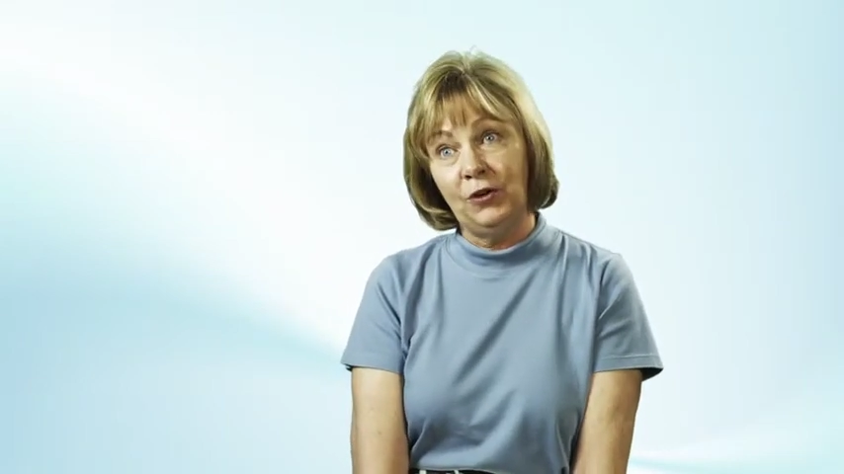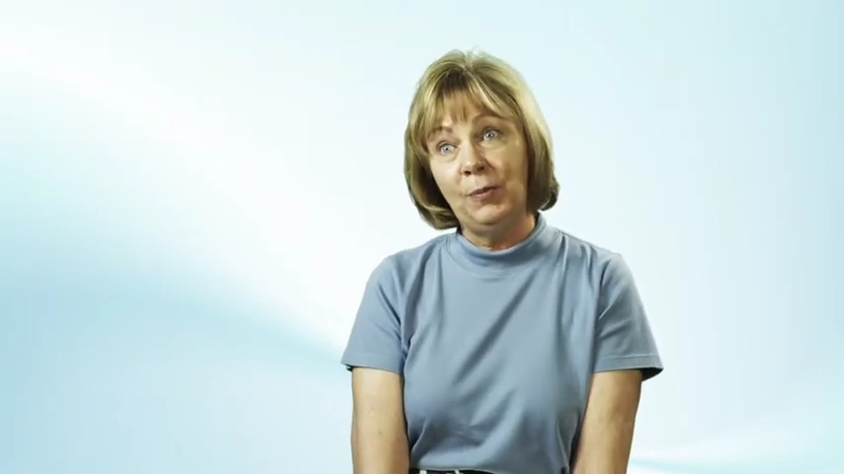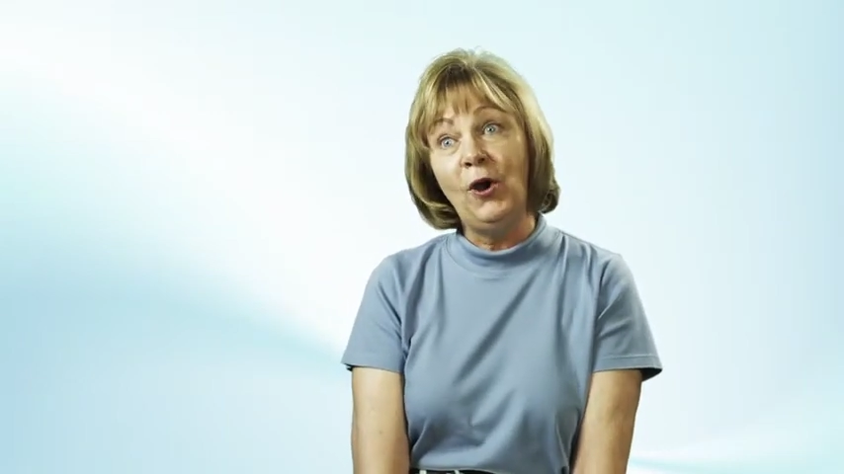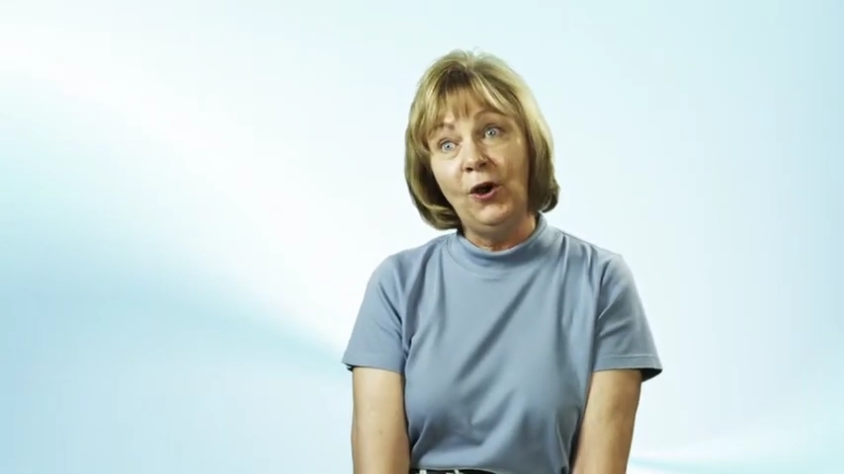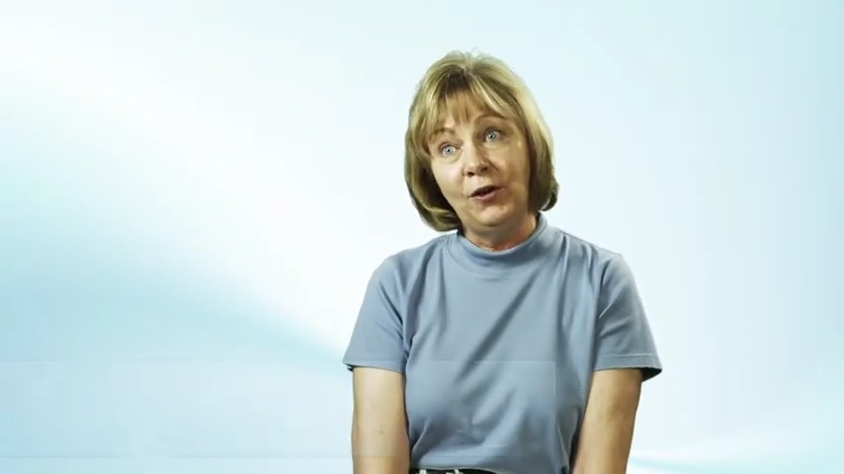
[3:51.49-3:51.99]

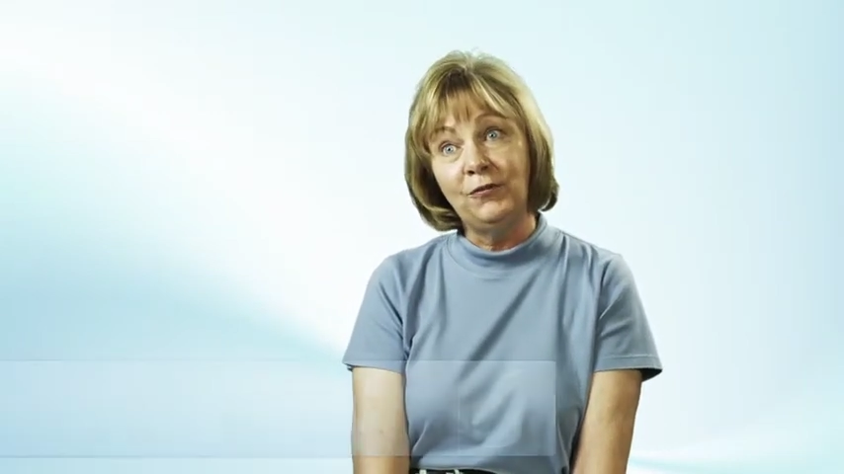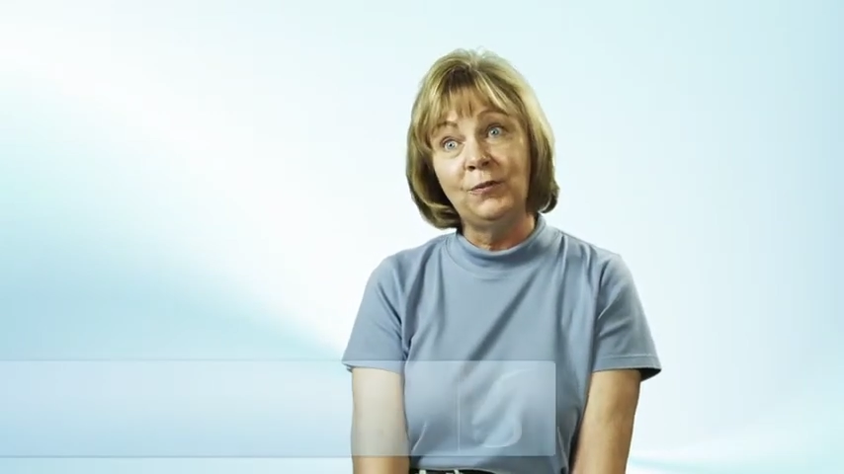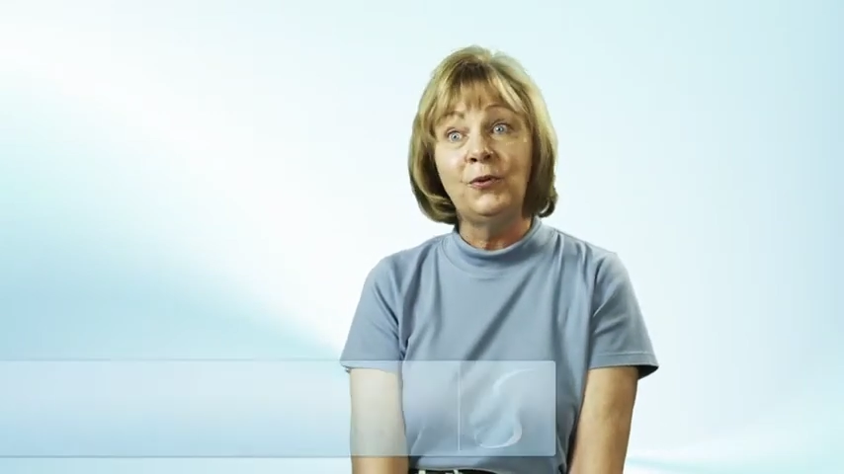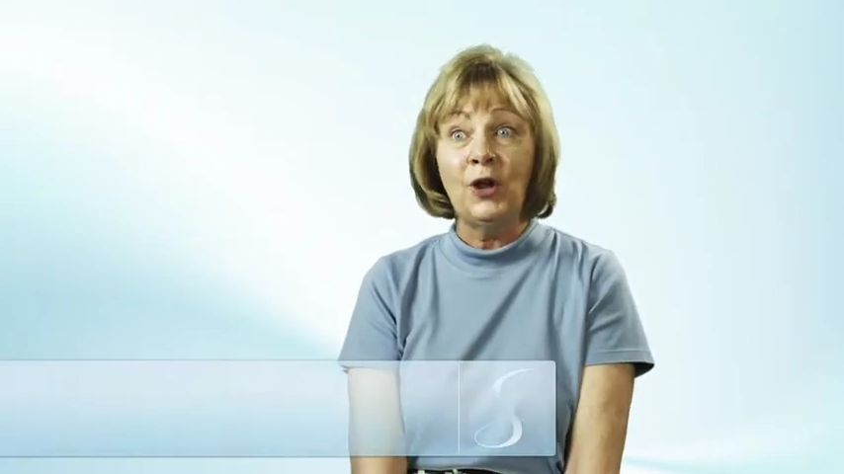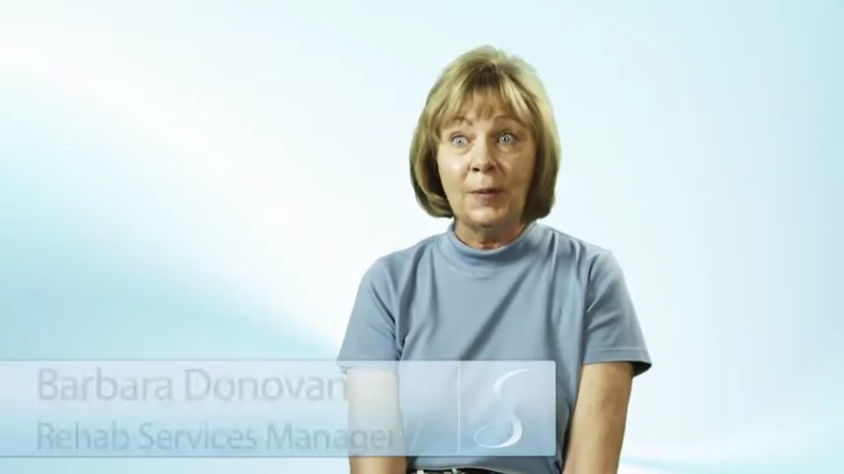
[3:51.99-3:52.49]
apart from
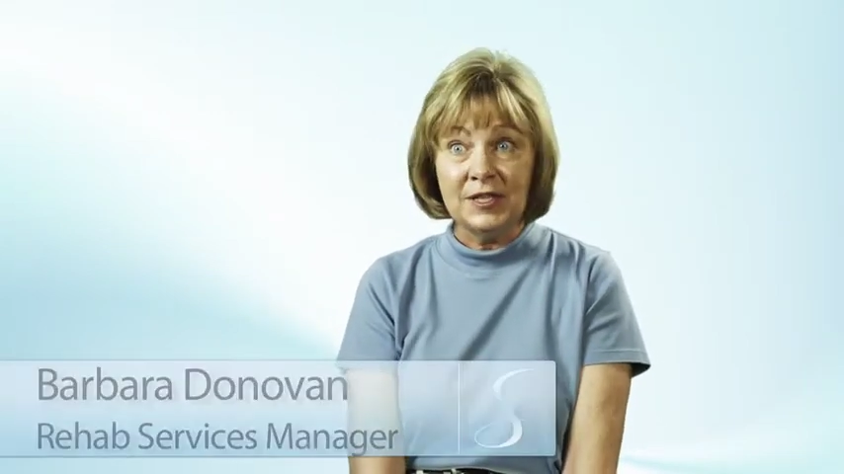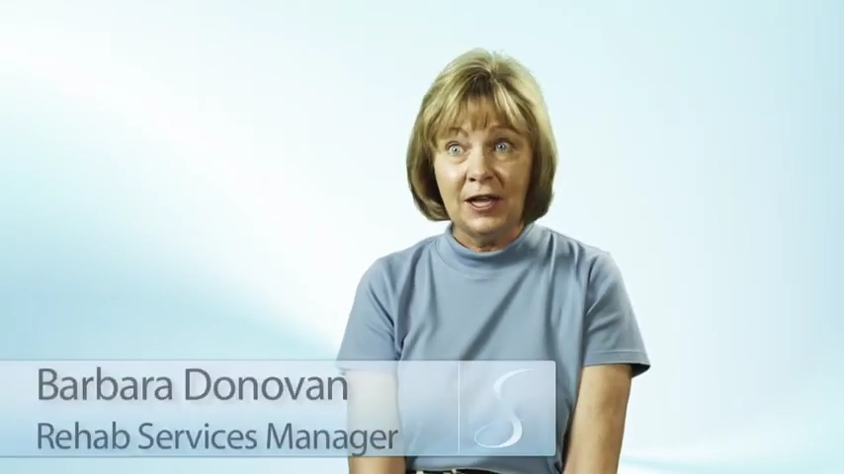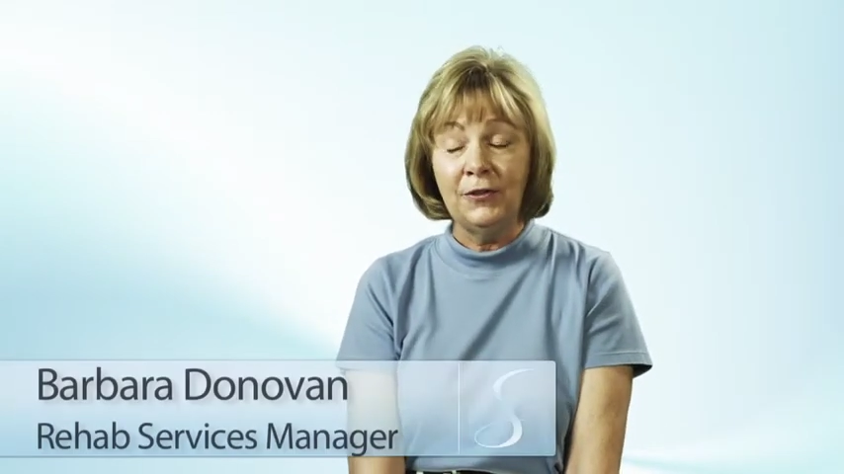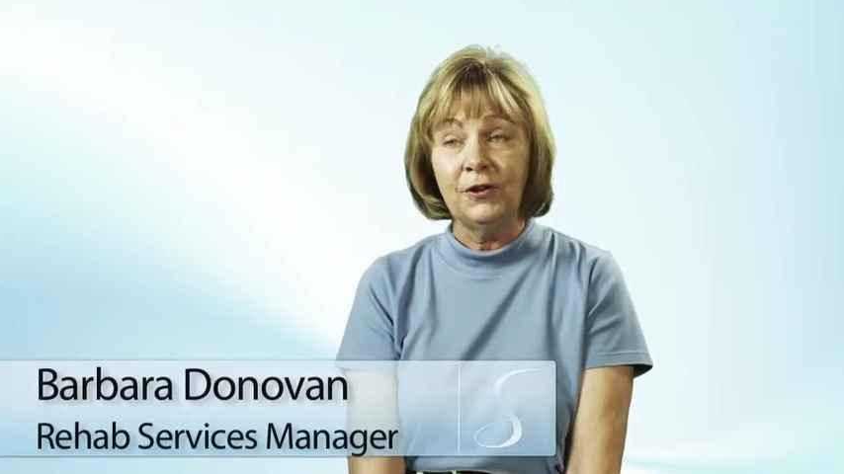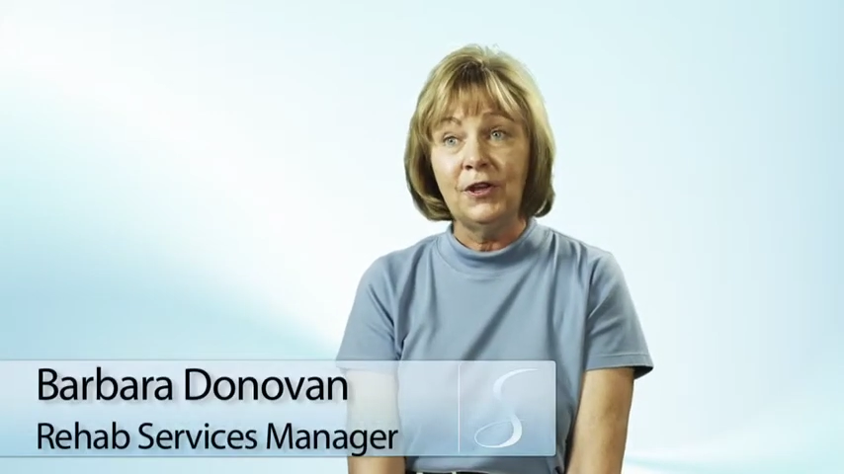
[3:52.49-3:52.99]
perhaps
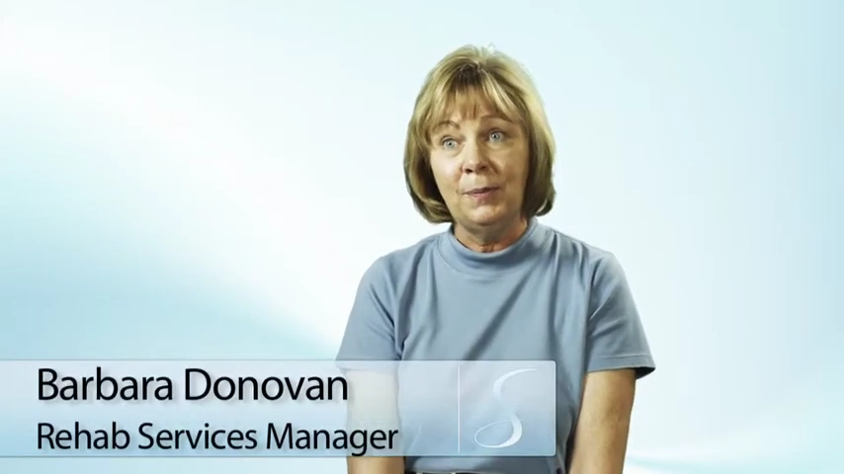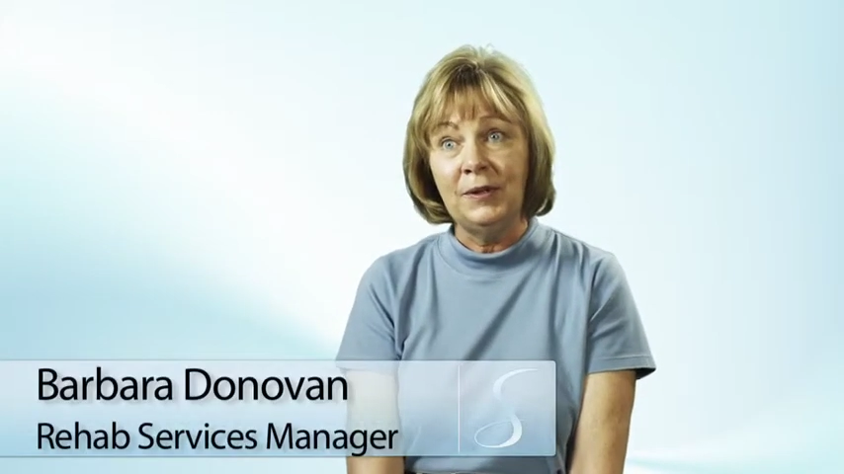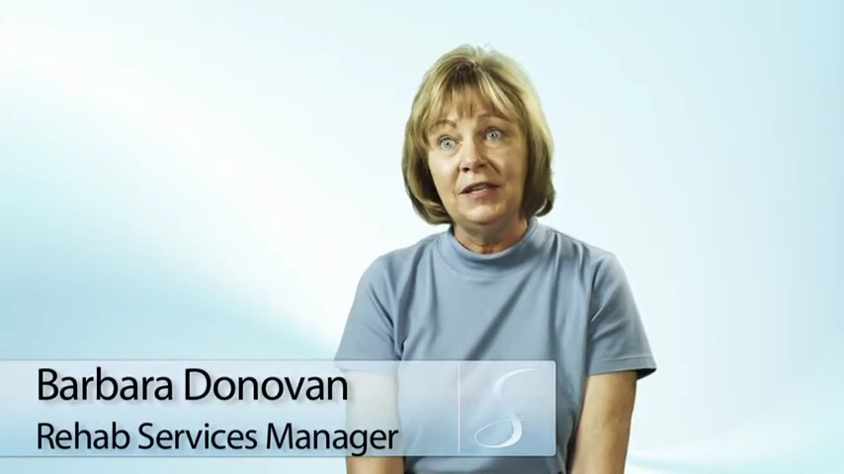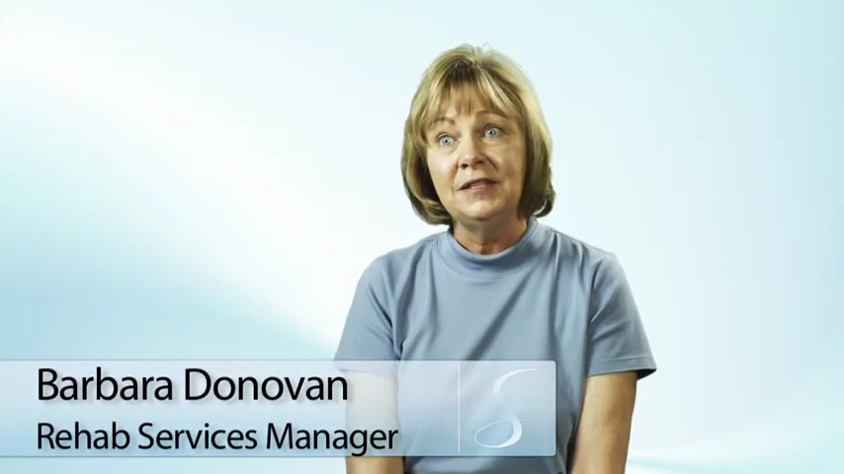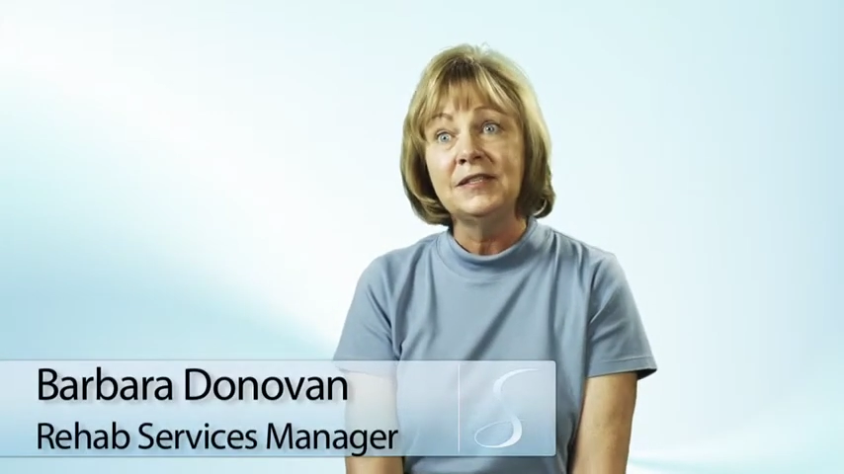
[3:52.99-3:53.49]
other
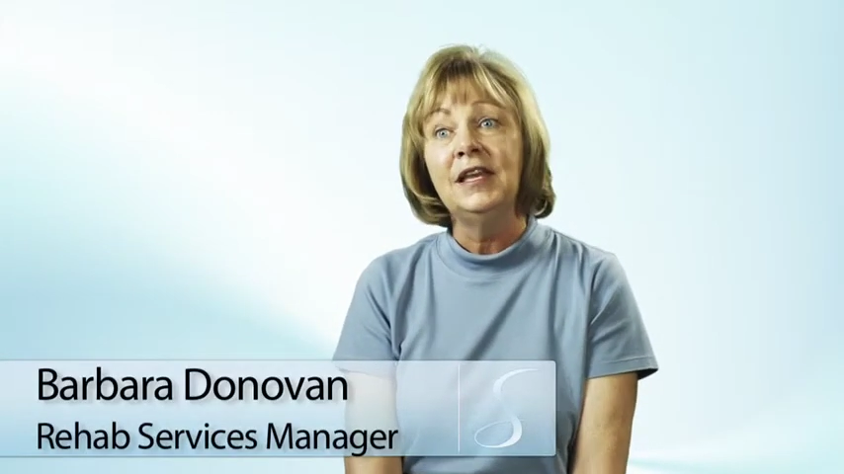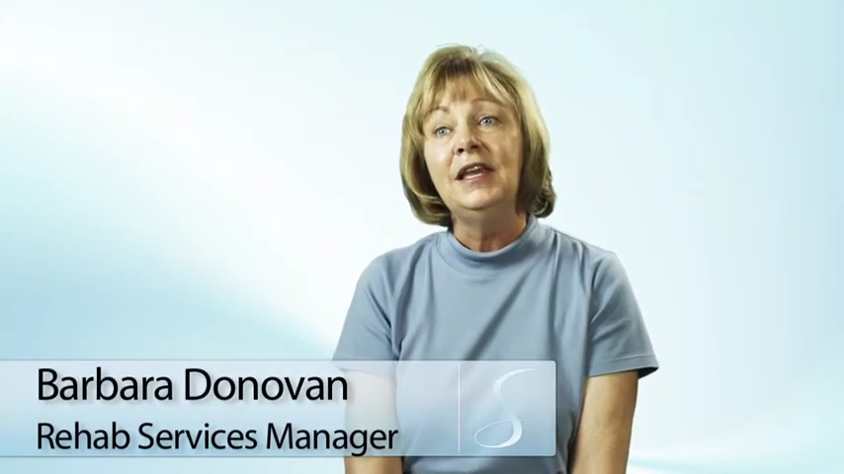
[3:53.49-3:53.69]
companies